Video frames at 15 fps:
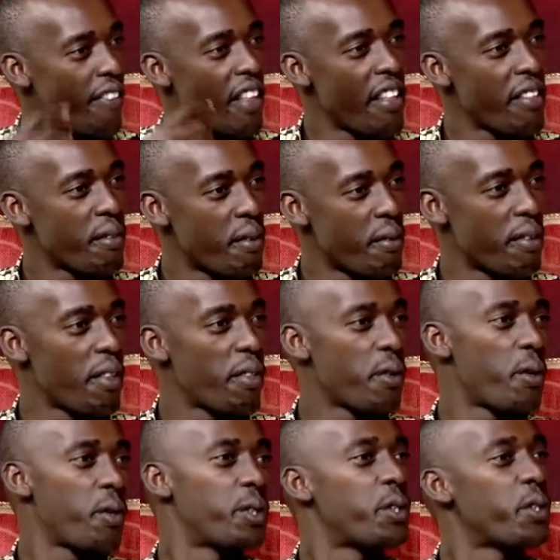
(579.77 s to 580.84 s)
and then from the
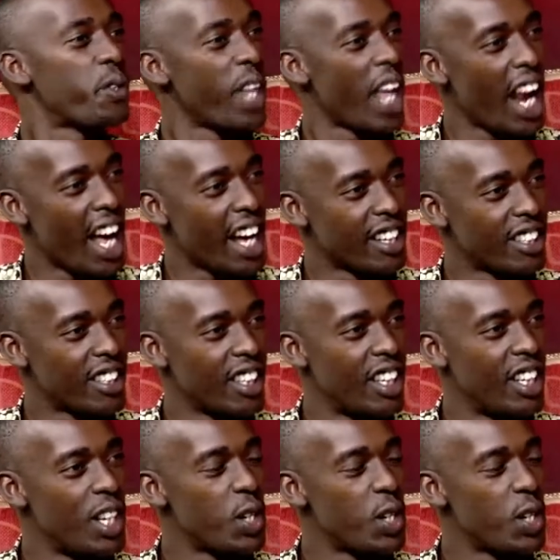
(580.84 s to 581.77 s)
throat to the lungs.